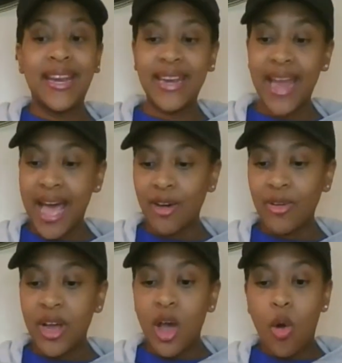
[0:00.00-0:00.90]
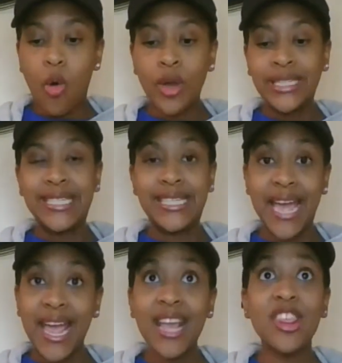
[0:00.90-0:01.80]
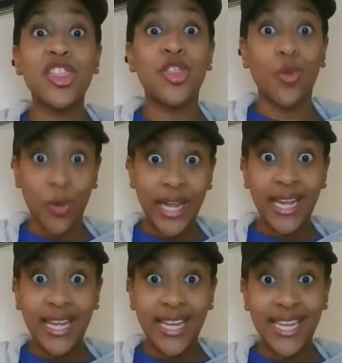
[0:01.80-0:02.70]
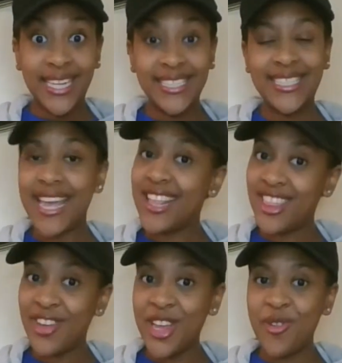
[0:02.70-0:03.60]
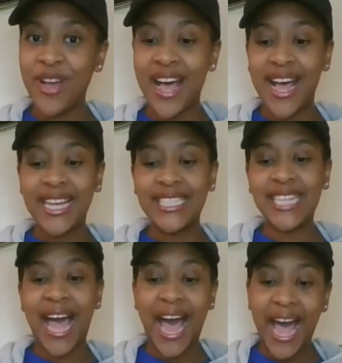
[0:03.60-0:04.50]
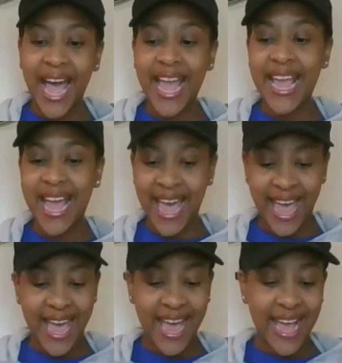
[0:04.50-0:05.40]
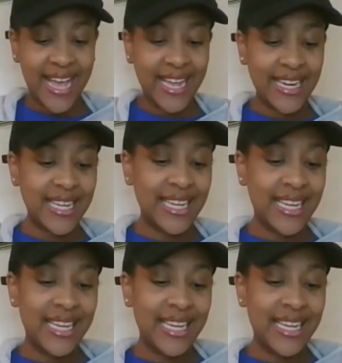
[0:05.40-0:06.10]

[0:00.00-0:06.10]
Now, on day three, you guys, I had,